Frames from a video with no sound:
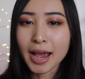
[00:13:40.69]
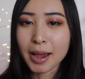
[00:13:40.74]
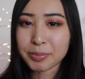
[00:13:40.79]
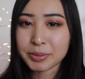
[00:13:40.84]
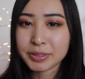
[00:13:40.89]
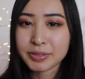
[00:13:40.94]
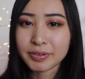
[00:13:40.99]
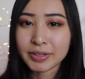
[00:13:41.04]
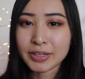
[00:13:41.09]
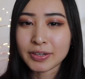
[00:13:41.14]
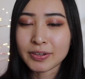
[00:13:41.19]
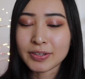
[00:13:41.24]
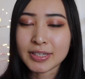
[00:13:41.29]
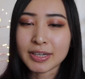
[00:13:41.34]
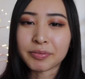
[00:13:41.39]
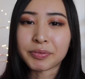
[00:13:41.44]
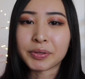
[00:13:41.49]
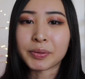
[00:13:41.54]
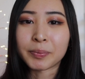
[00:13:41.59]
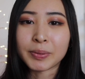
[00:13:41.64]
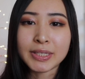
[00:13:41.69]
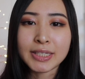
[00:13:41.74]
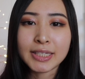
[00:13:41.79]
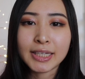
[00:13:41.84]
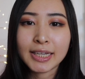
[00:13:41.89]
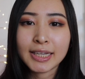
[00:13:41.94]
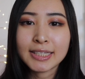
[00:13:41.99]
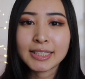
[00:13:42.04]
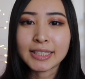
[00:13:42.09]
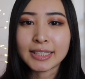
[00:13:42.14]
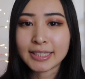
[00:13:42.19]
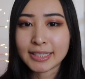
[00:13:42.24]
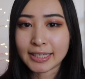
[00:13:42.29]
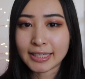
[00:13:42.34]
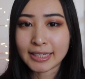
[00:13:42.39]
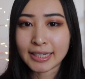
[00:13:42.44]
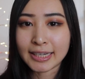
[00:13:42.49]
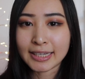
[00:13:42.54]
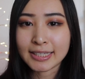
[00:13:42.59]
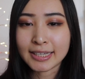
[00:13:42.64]
I post videos every Wednesdays and
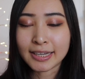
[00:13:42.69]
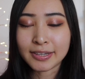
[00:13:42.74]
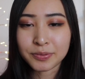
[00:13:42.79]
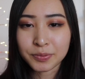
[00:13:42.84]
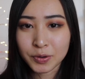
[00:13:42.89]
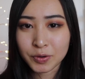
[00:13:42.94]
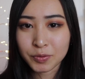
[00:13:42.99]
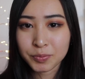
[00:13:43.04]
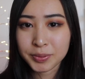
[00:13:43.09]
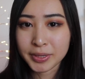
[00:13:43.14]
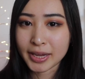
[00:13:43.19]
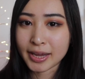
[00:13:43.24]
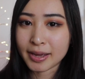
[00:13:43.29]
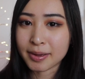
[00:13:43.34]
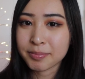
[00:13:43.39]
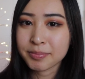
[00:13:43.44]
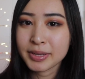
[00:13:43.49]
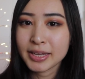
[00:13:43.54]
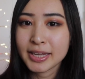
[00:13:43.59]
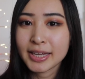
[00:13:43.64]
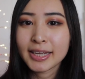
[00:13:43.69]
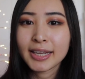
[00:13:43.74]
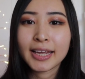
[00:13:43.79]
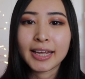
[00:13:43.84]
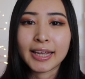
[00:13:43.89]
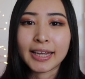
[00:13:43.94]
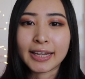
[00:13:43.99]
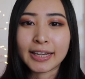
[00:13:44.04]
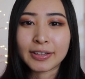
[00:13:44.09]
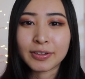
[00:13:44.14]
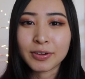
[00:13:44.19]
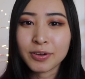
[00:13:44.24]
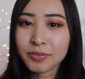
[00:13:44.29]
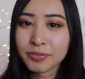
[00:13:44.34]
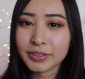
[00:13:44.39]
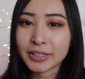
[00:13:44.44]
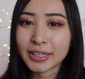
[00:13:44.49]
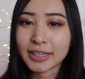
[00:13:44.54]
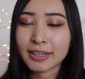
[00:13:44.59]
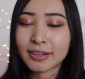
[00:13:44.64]
Sundays at 12 p.m p.m. And
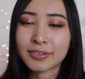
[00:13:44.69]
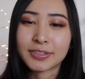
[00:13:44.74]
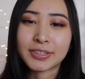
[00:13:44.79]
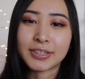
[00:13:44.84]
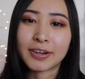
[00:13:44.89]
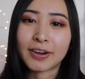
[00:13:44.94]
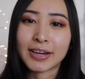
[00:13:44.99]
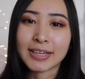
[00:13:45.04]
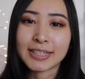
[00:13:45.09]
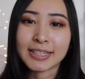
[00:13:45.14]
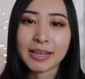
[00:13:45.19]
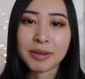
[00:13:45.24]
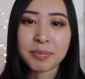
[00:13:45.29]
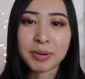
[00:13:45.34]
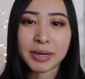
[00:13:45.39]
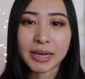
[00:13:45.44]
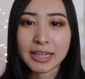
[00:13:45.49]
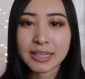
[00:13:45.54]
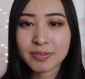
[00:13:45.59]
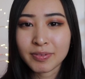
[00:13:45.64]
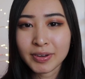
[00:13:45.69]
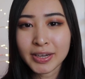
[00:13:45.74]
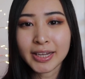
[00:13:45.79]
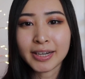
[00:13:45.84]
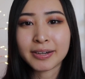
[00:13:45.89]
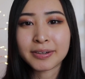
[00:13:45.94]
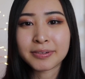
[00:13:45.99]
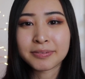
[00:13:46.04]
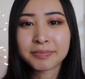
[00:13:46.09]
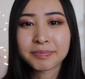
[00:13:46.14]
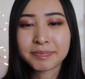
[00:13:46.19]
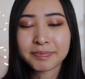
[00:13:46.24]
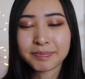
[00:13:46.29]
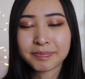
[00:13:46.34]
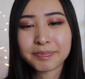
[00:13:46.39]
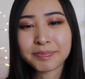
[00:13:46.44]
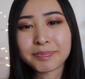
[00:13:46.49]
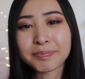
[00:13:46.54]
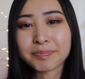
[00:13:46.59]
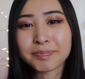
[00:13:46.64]
hopefully I'll see you guys in my next video.
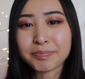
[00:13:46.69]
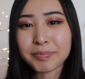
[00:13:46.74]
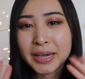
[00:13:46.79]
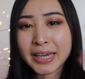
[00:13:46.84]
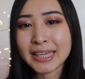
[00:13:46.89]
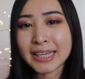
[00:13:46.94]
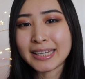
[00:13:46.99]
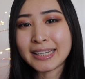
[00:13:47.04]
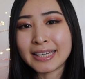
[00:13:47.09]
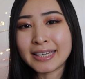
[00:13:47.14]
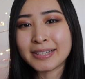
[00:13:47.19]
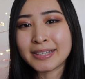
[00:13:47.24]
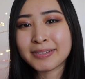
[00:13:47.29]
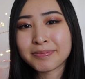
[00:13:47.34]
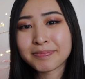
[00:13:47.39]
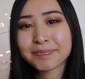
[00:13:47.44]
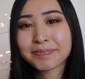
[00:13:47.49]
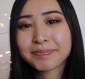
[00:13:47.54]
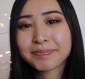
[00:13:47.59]
Bye!